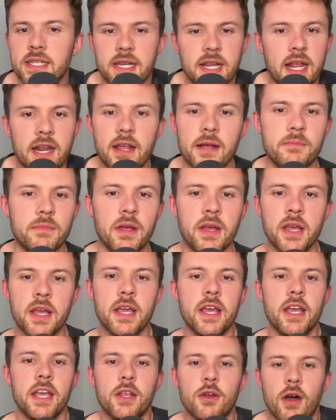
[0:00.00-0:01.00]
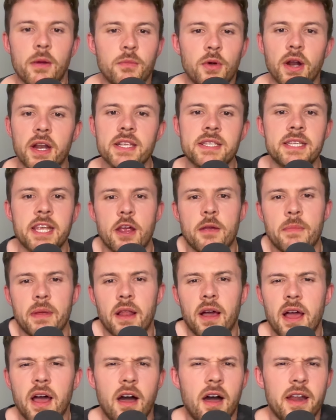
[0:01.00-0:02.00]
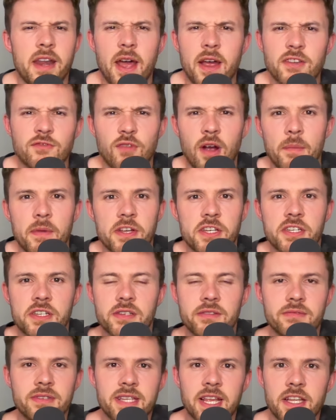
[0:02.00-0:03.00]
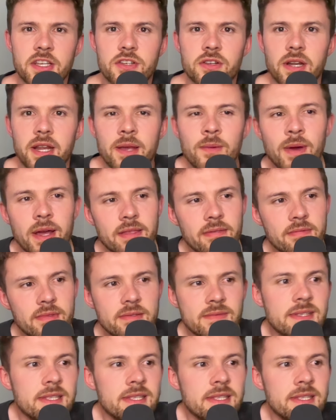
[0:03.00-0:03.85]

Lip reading: And I'm not going to sit here and be like, oh, no, he's rubbish centrally, when,